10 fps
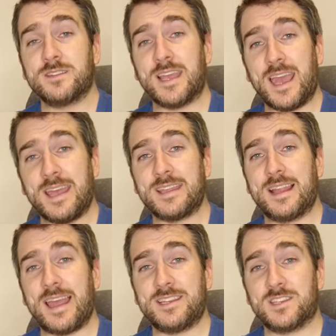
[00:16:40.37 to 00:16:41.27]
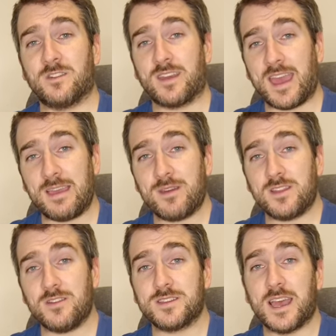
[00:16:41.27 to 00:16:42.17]
to hear the latest on gaming
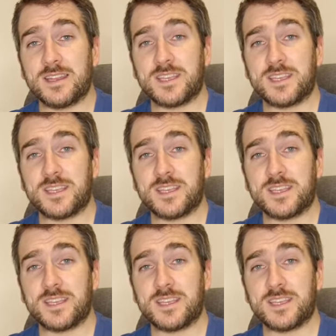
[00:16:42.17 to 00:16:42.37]
news,